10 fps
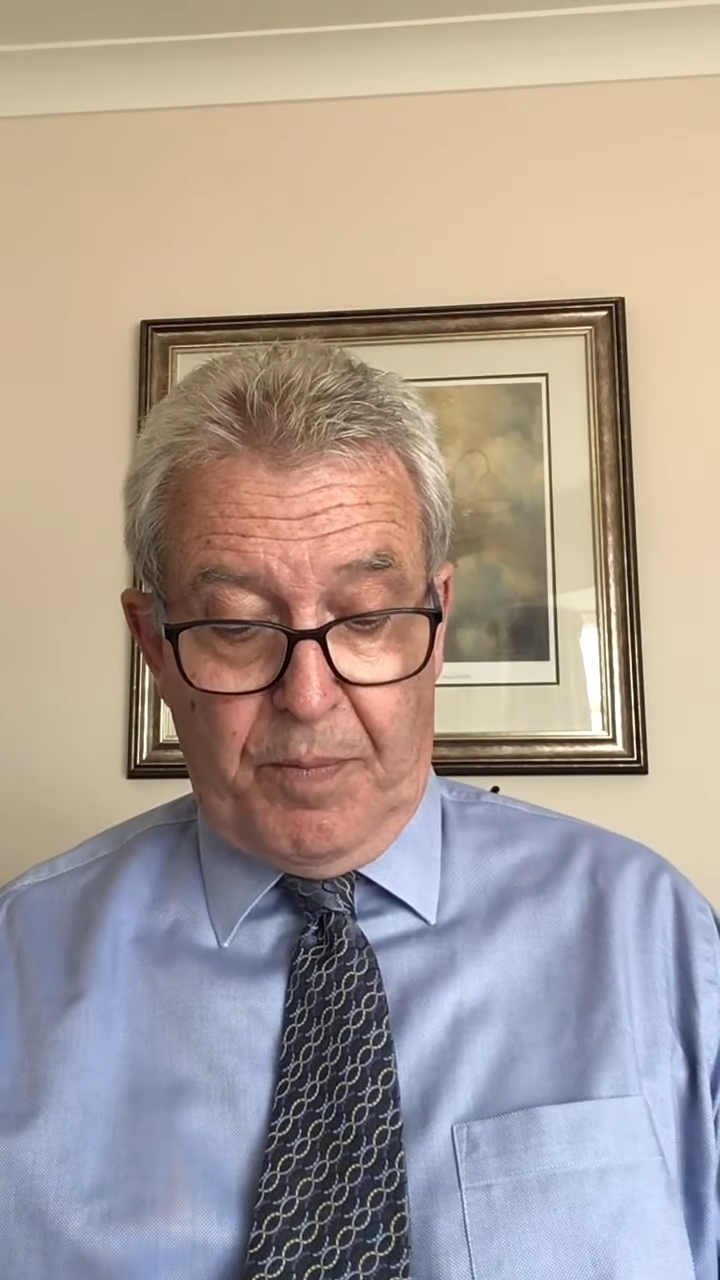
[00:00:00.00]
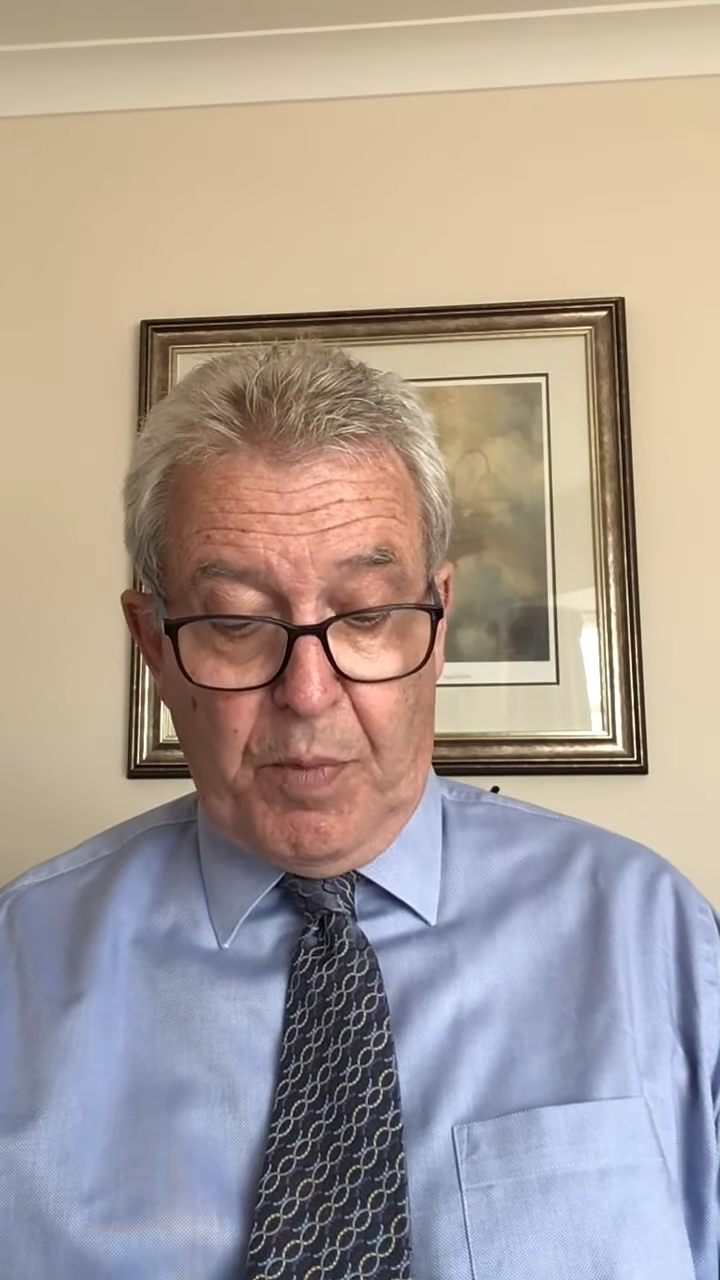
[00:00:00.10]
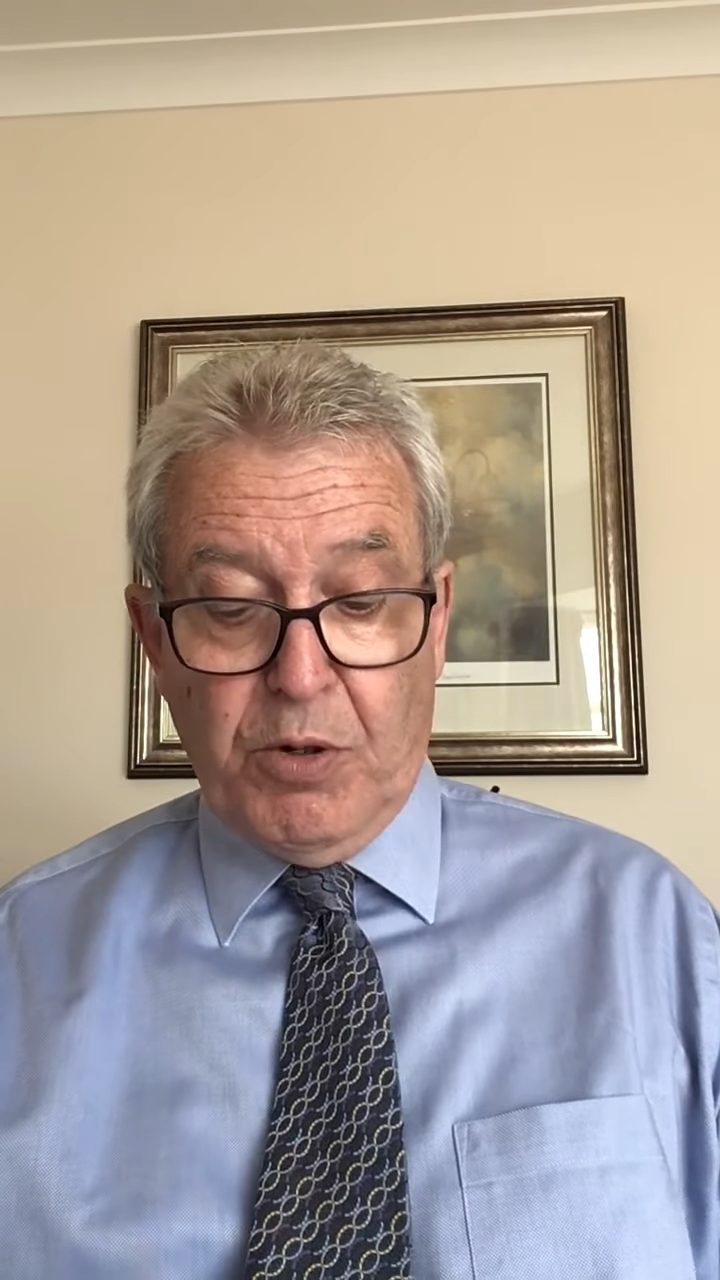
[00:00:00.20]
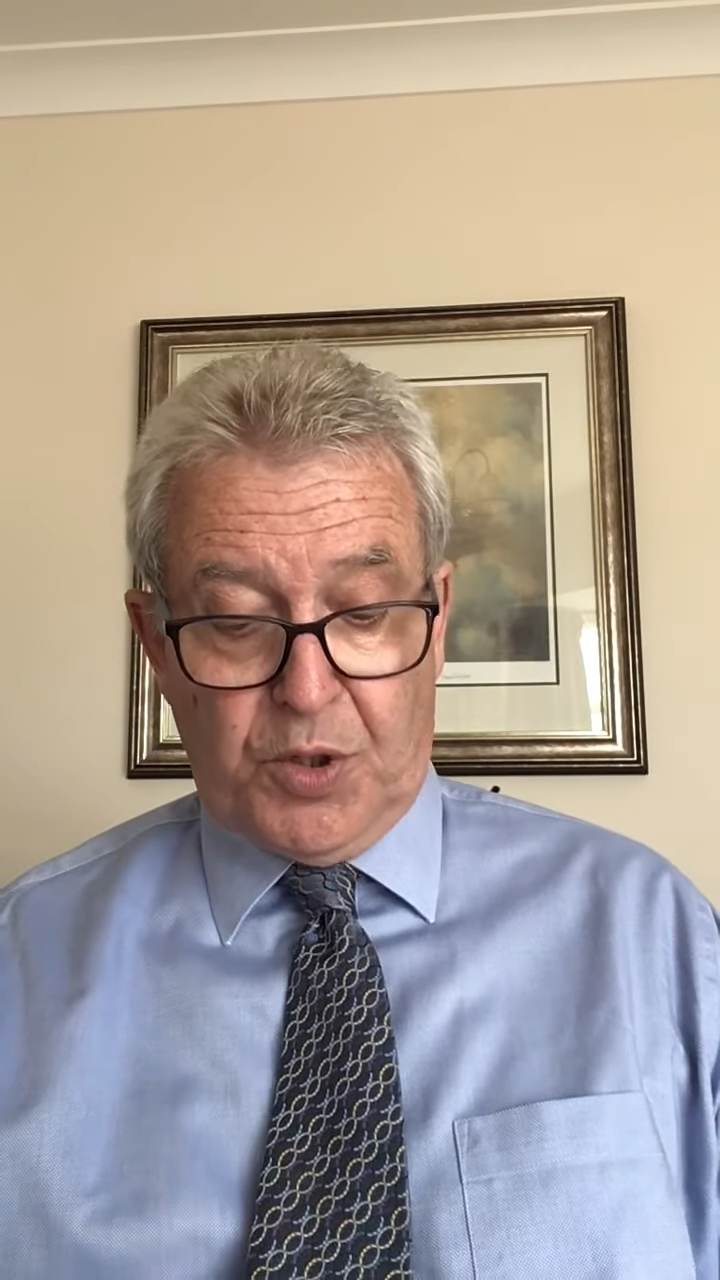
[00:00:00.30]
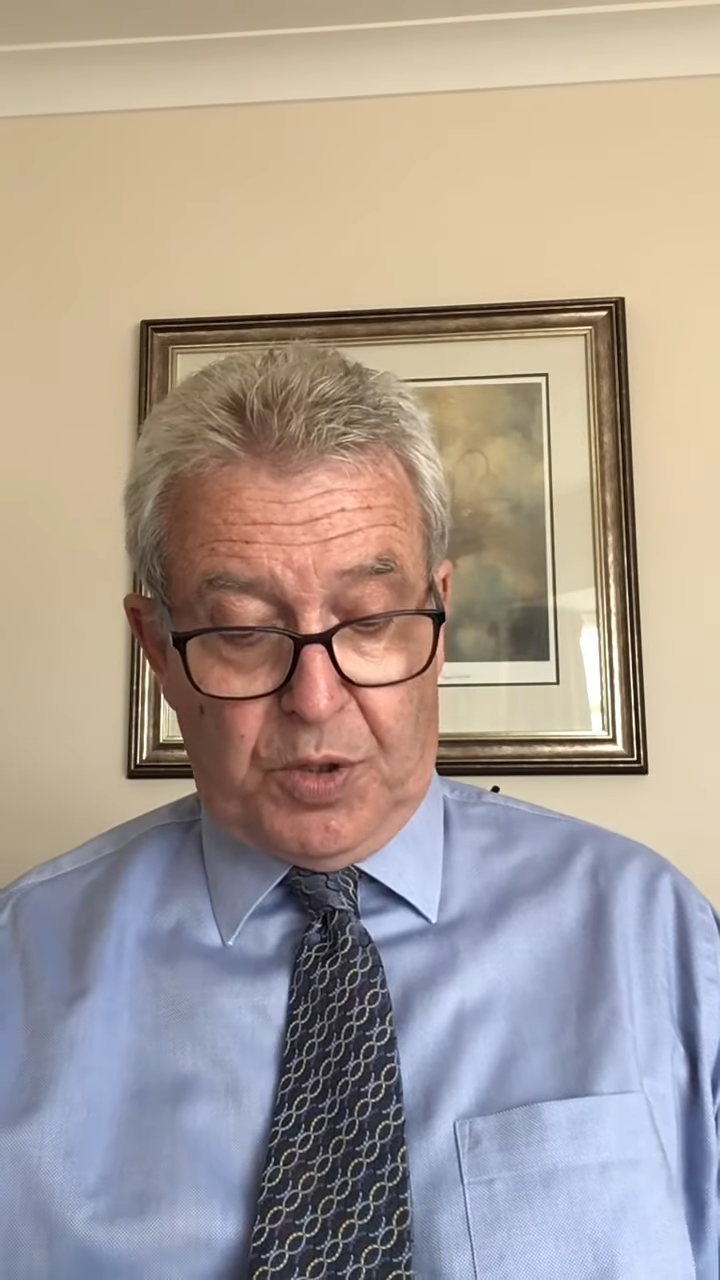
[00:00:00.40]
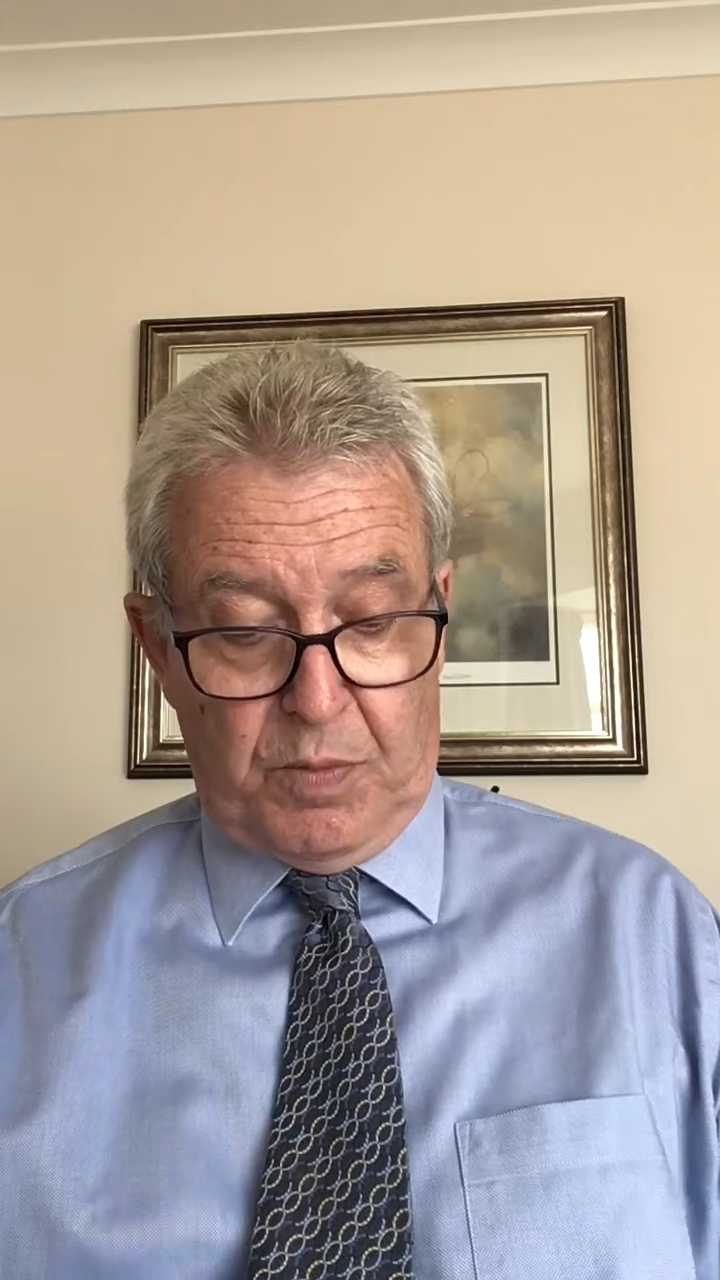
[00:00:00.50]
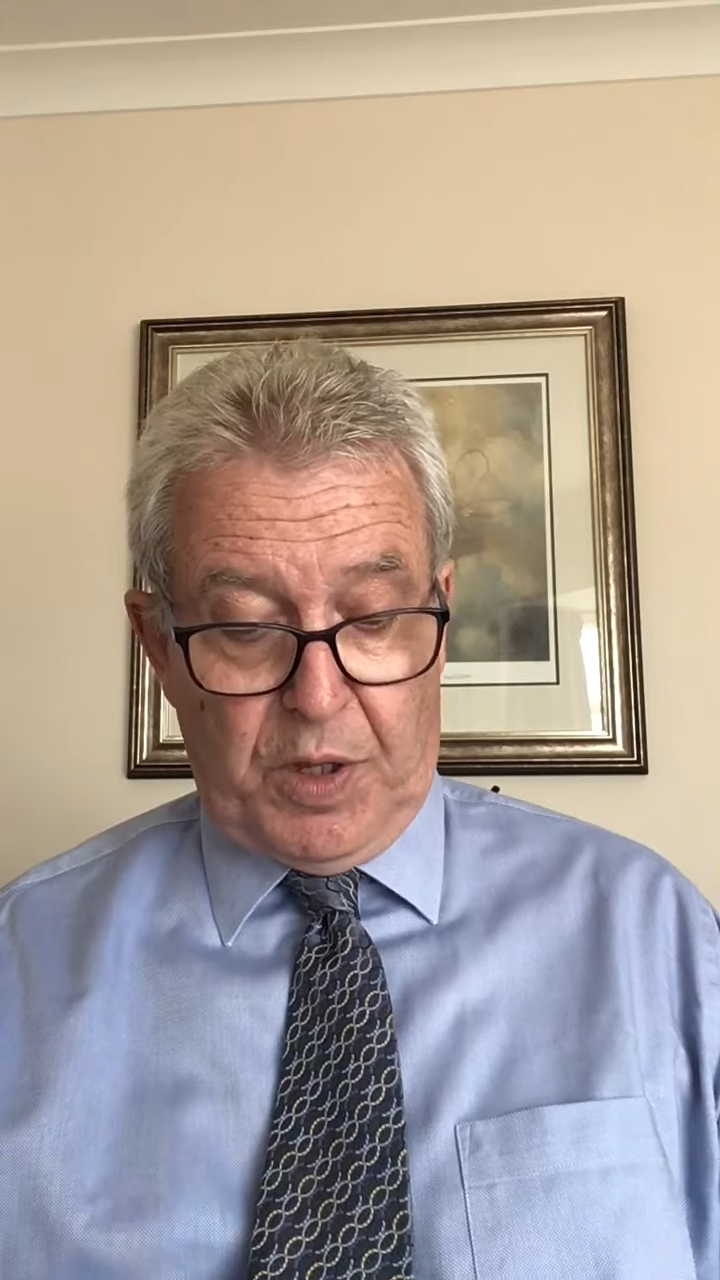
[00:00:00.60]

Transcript: most of them